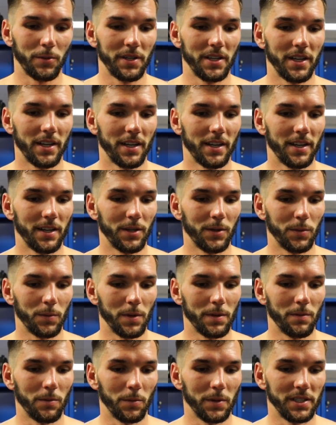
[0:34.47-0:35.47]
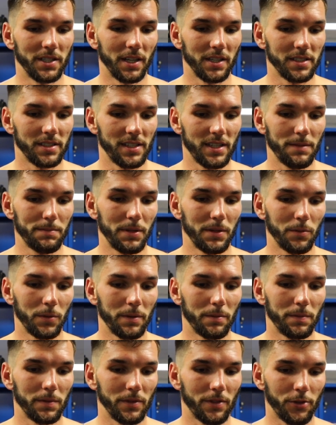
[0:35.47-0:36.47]
We dug deep and
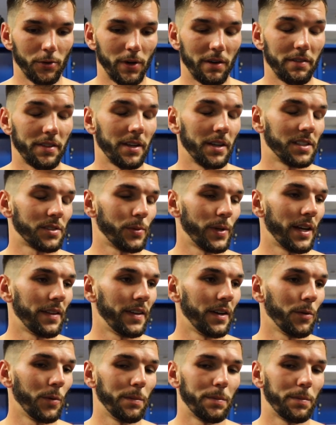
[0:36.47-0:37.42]
we threw everything else we had there.